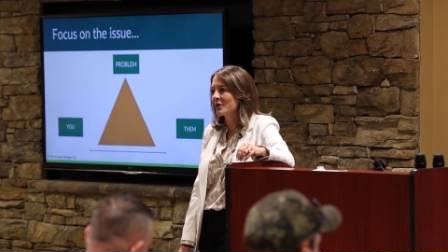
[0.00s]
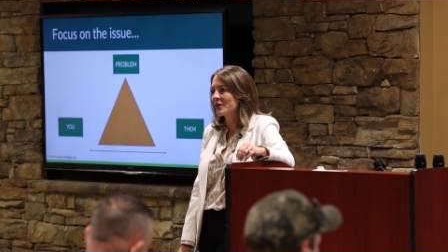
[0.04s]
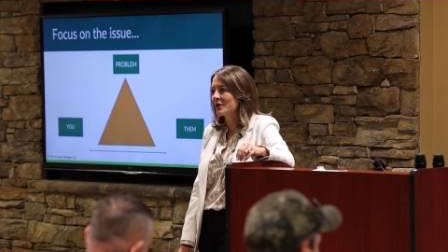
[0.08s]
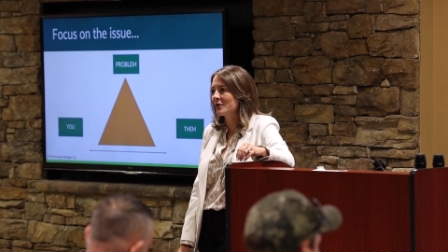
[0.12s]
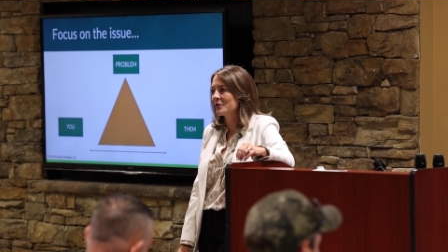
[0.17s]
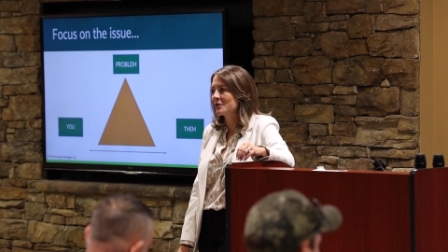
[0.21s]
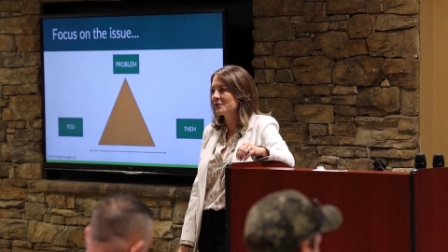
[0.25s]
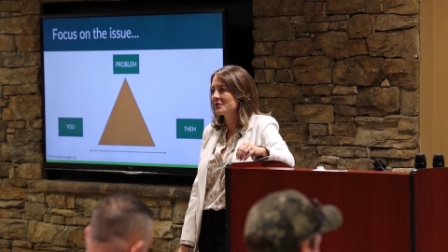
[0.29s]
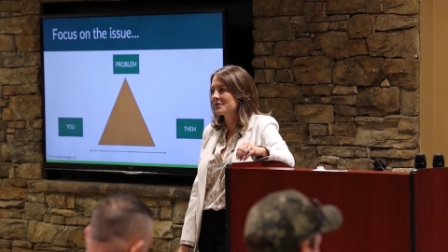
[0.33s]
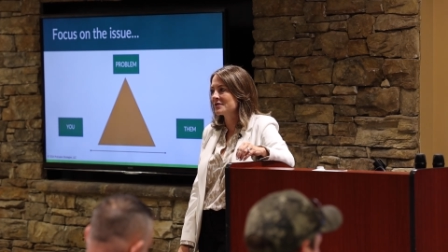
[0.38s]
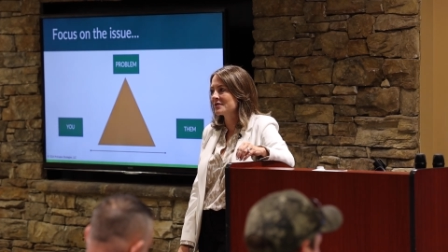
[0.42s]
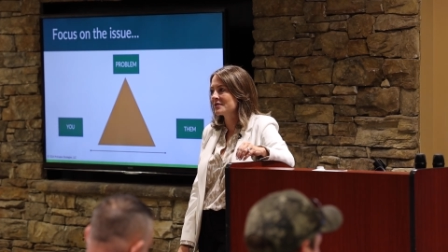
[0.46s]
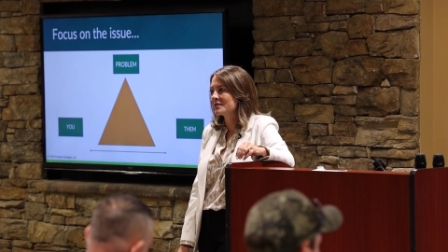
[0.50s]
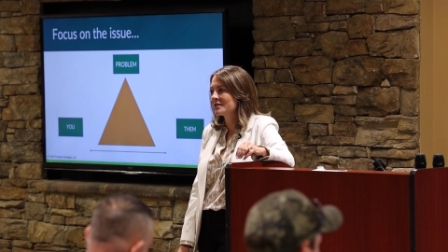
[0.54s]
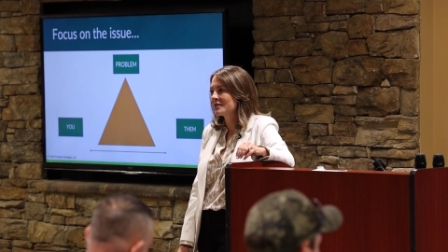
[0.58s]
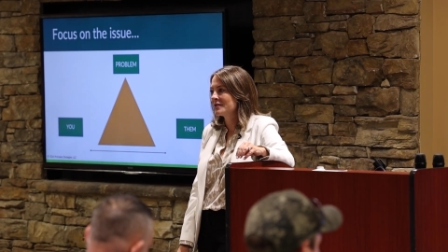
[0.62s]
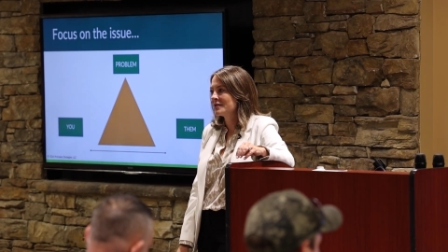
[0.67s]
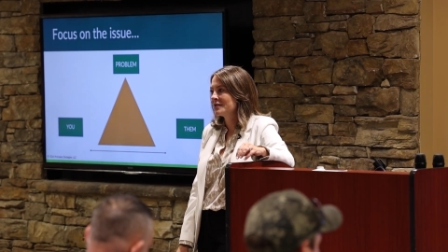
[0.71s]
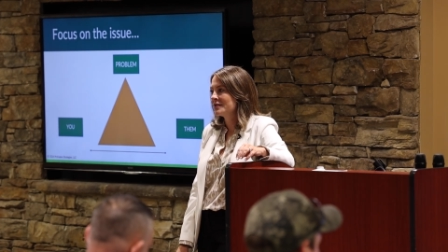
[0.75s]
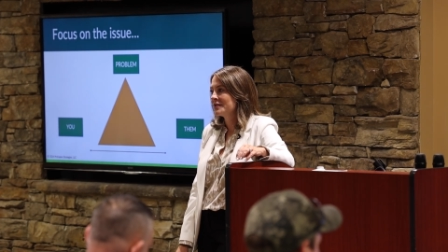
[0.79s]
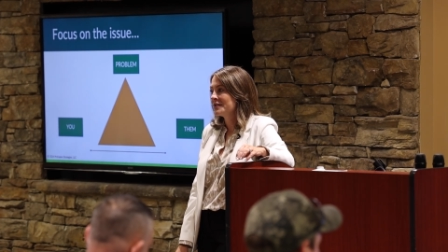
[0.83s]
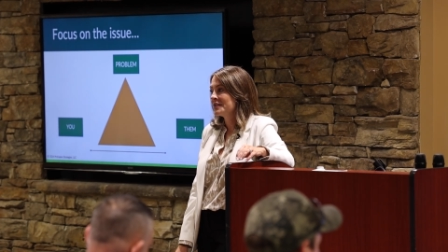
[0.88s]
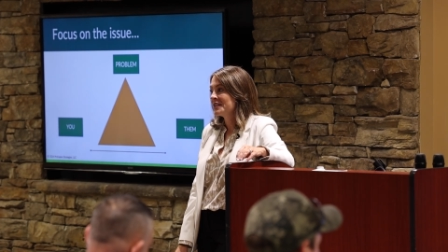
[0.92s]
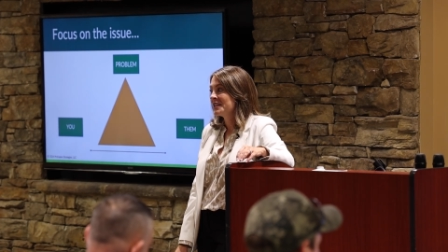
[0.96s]
else?
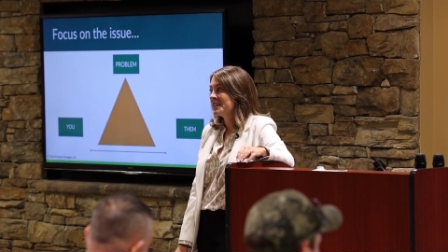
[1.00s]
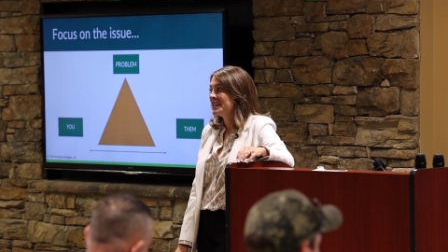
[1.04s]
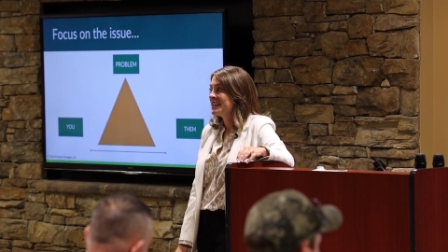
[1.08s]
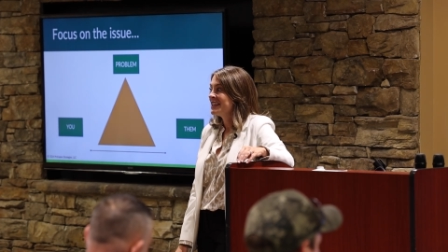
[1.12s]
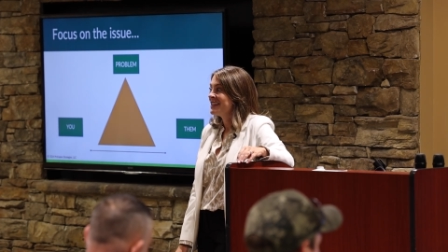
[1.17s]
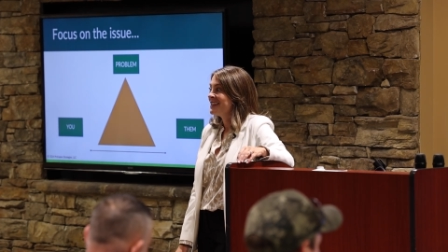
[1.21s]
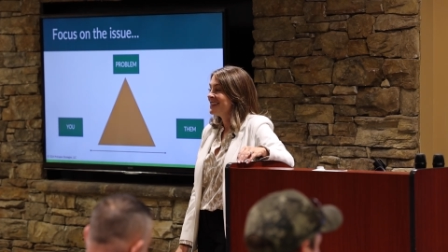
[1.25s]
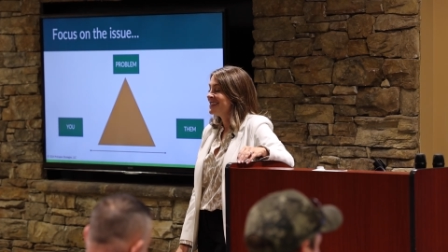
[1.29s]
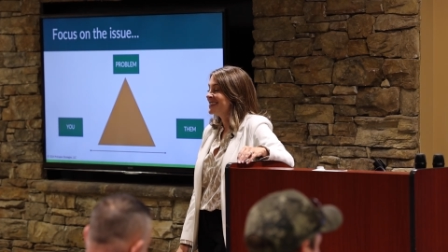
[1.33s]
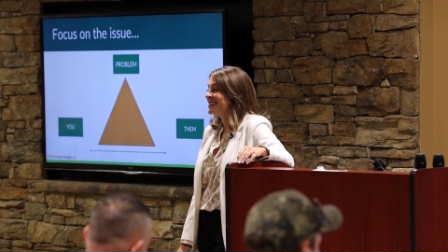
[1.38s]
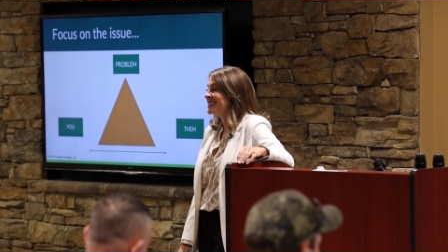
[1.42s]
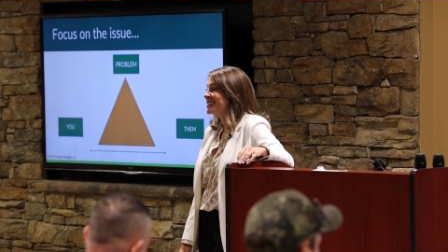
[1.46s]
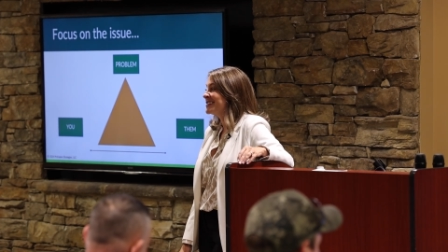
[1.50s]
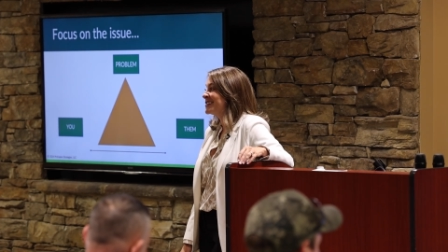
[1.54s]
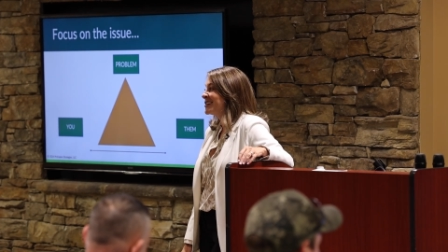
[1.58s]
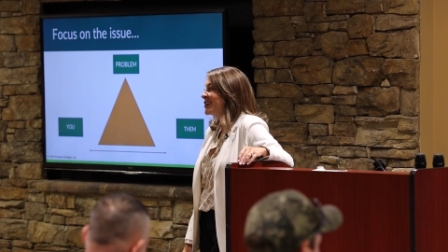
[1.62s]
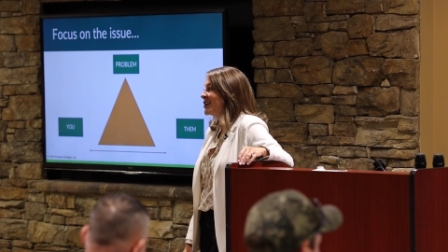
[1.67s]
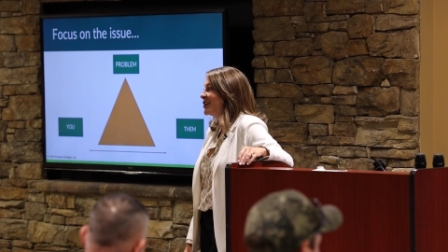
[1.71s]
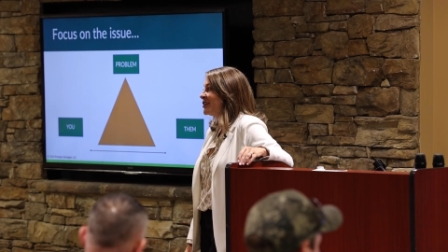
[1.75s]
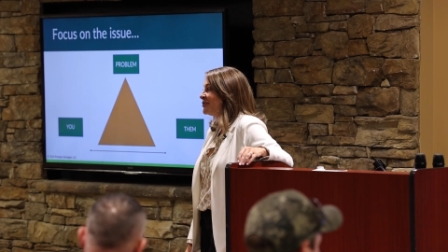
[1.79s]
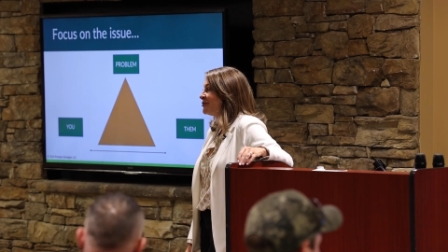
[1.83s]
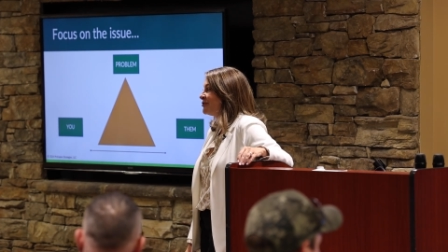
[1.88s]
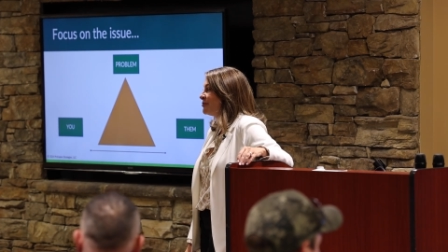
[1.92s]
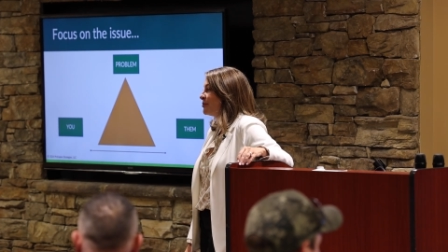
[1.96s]
Is it
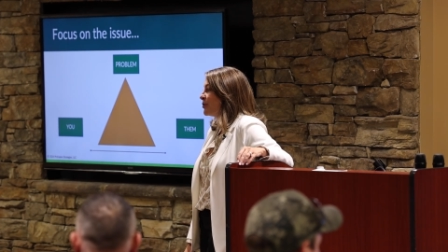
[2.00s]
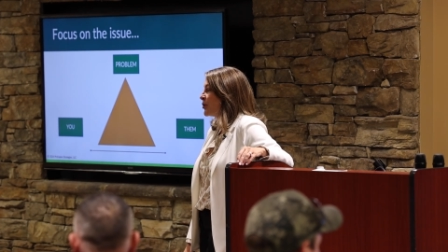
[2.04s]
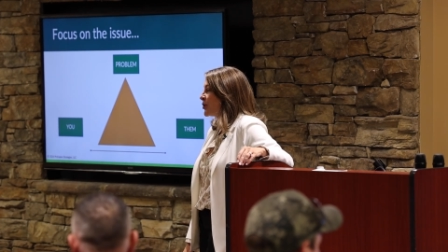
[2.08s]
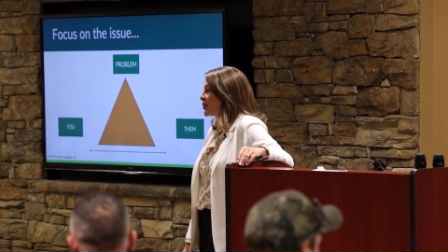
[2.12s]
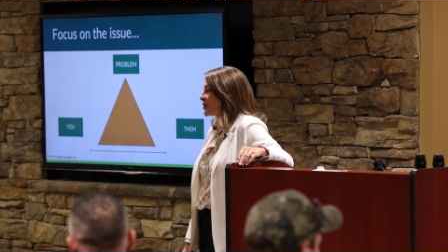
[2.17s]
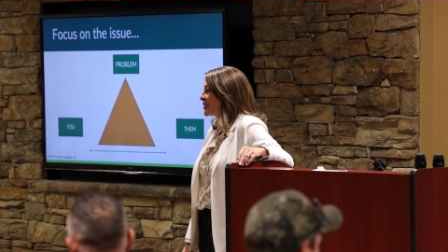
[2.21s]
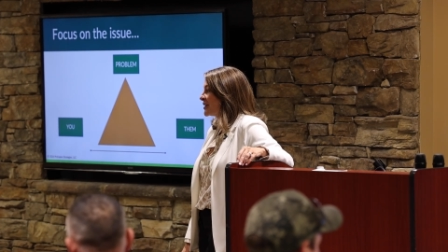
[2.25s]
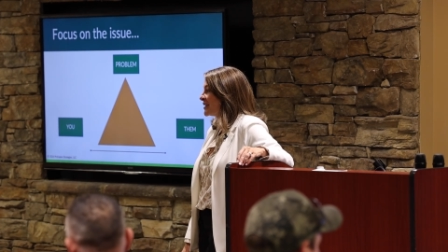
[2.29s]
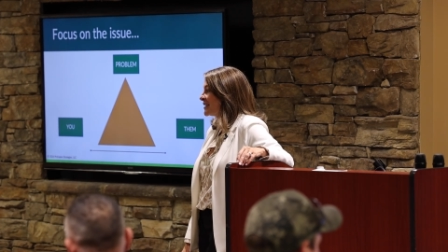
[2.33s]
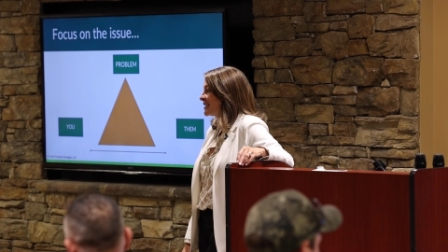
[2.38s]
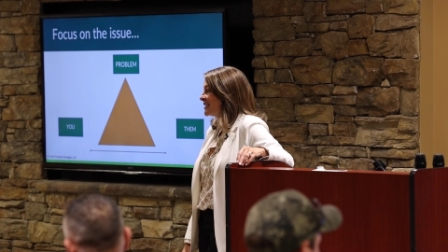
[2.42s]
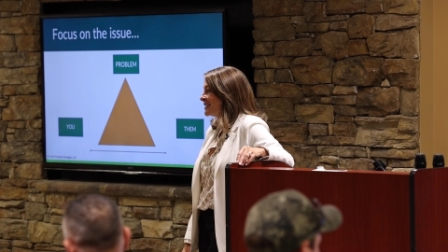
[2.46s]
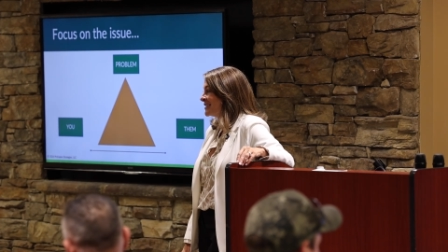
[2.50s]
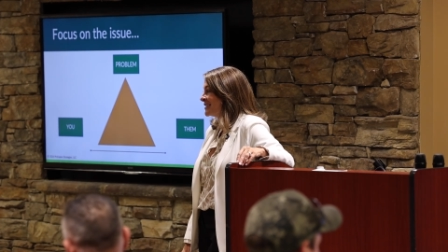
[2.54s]
tough market